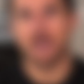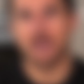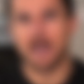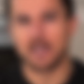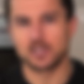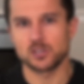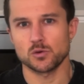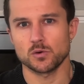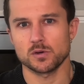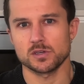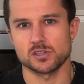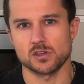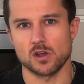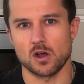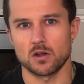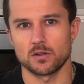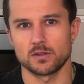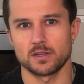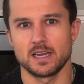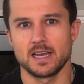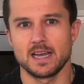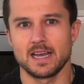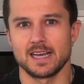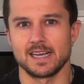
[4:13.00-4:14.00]
As a
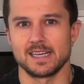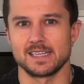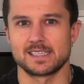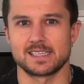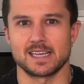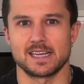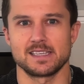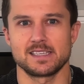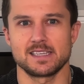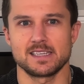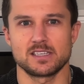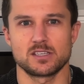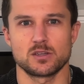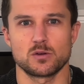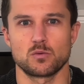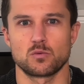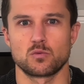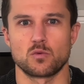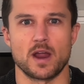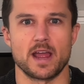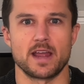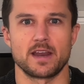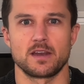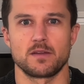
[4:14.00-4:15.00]
result, it sends it to
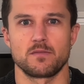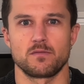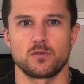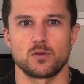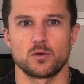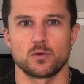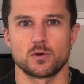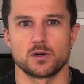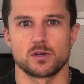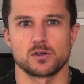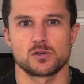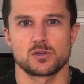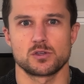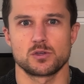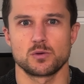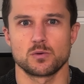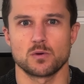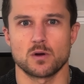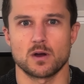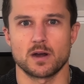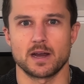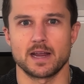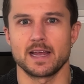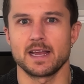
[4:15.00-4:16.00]
random viewers
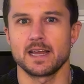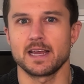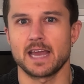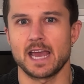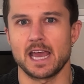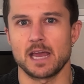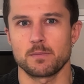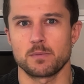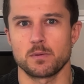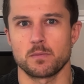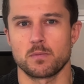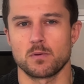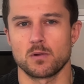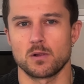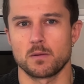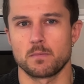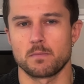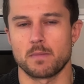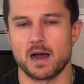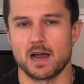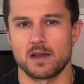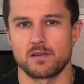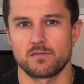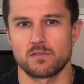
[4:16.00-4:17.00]
who are incapable
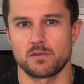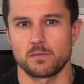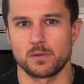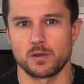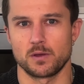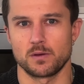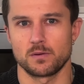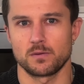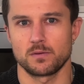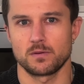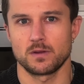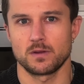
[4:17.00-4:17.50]
of buying from you.